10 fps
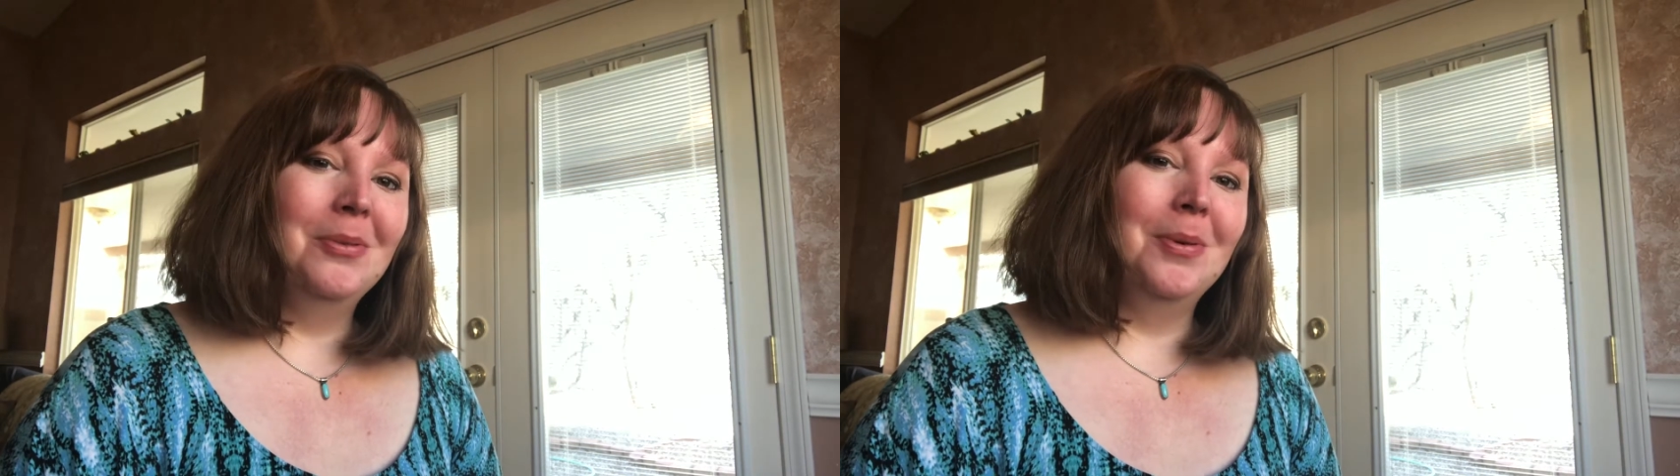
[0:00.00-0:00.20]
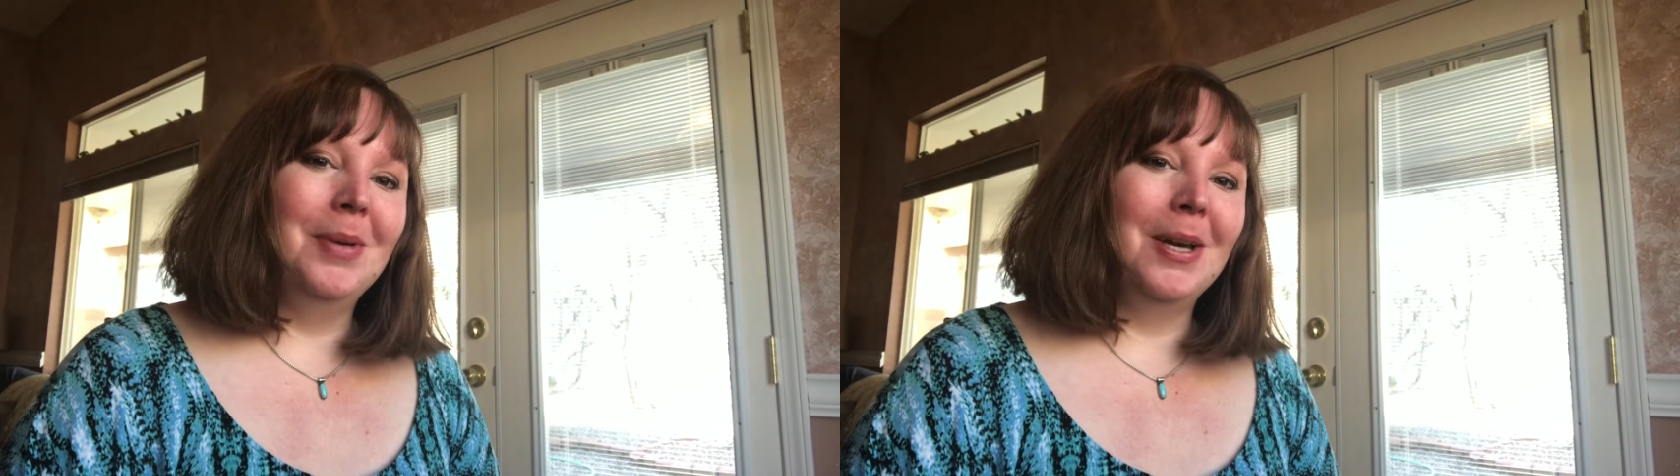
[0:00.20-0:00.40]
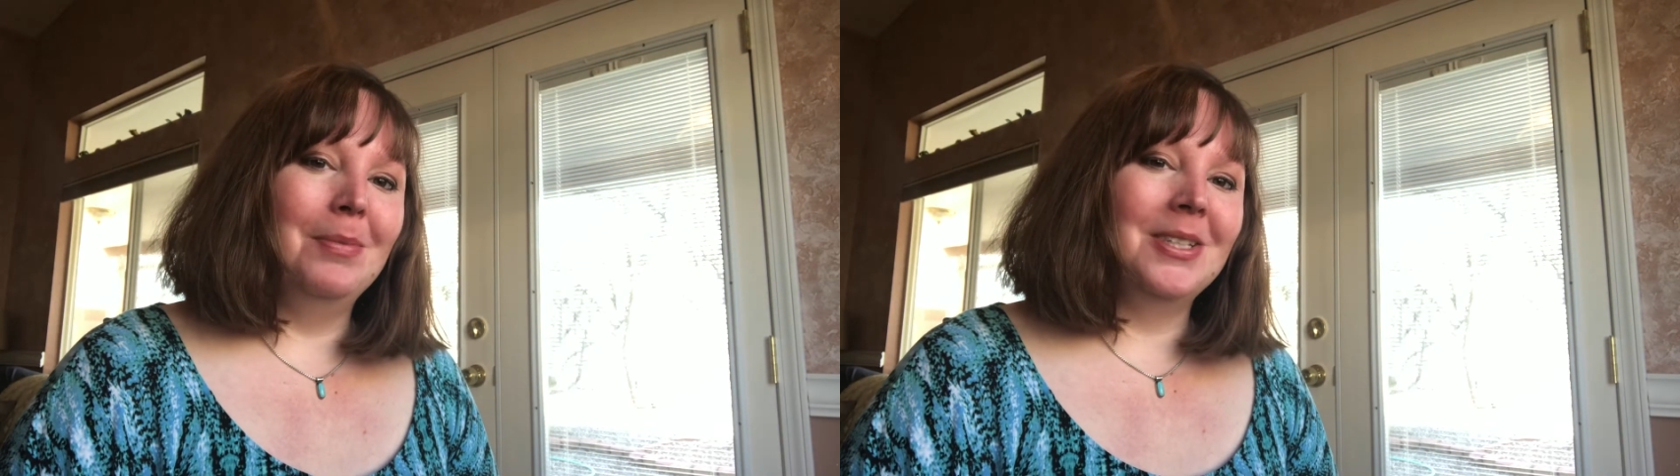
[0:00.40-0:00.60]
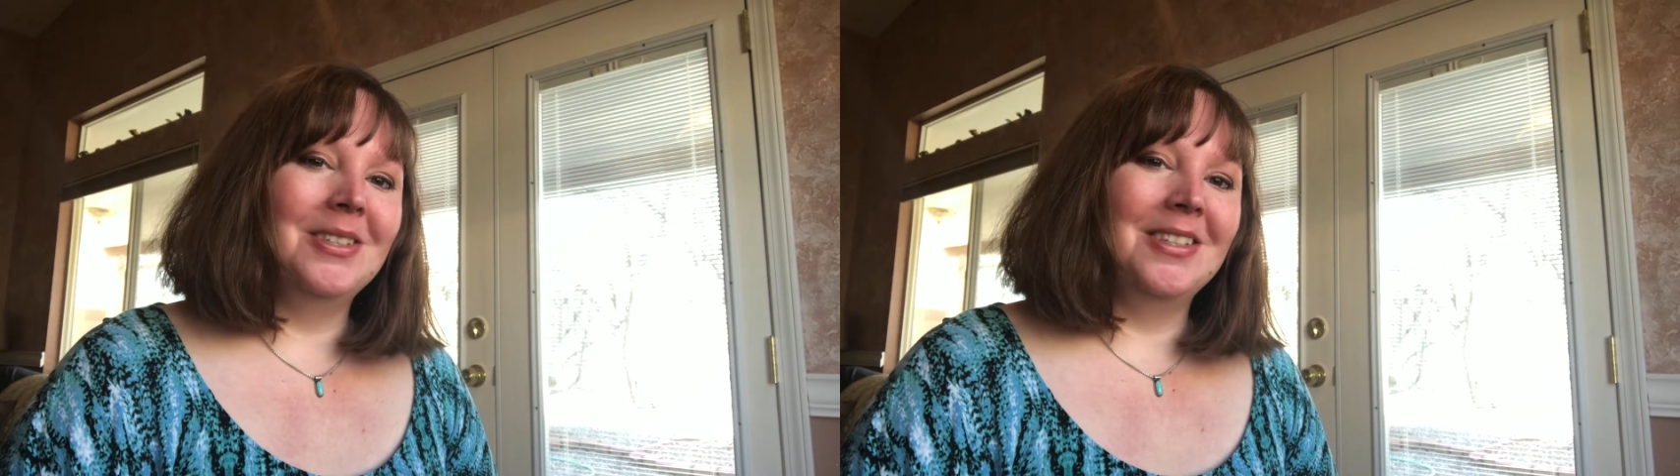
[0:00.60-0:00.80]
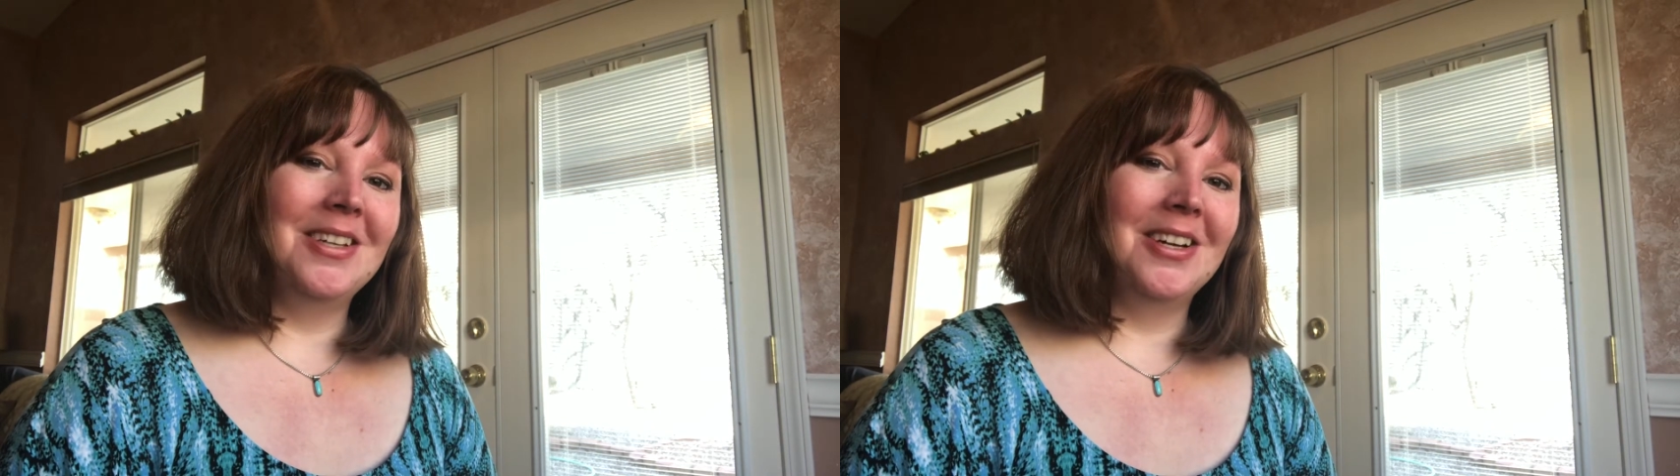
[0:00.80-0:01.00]
We'll be coming
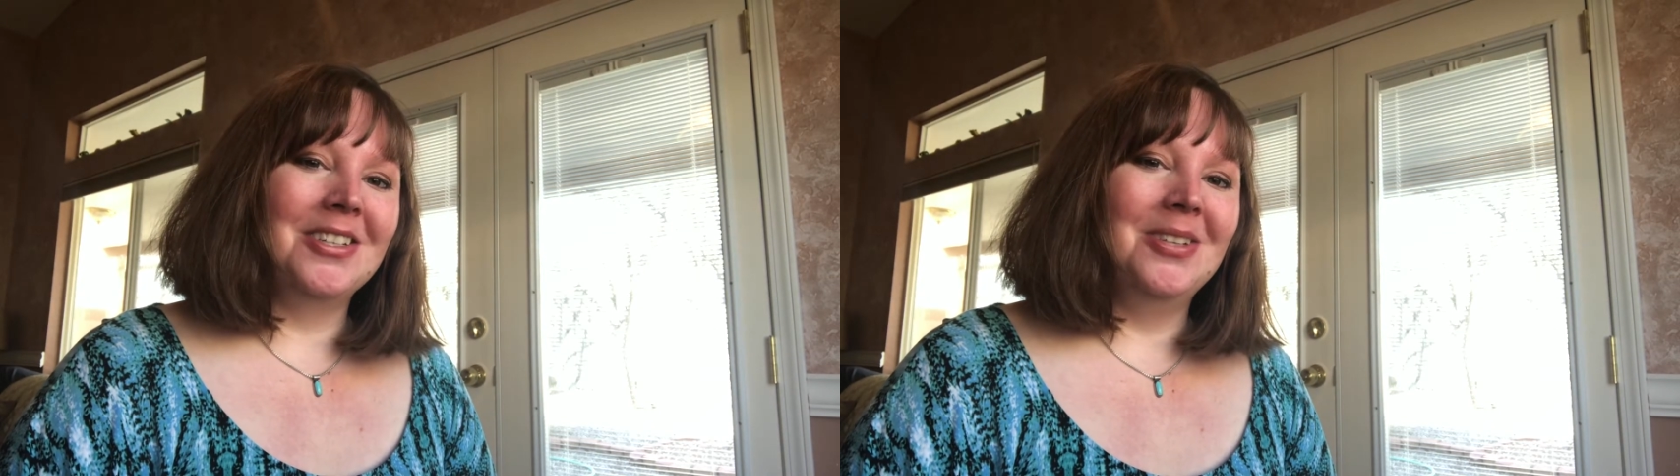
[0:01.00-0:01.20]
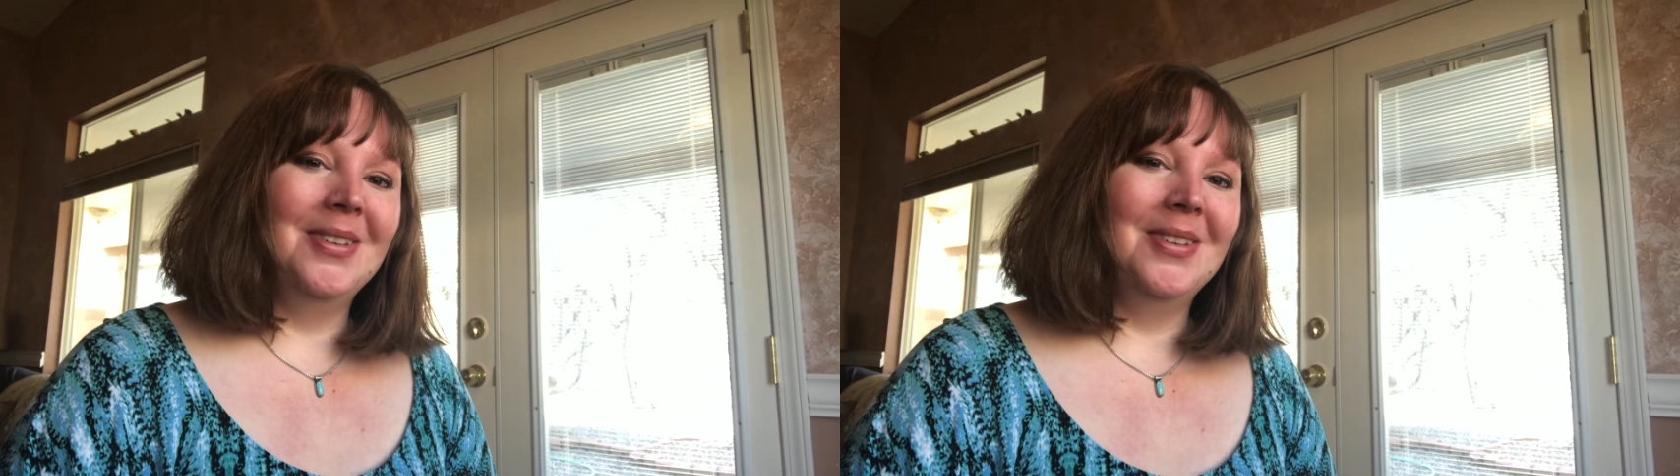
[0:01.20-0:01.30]
to talk to you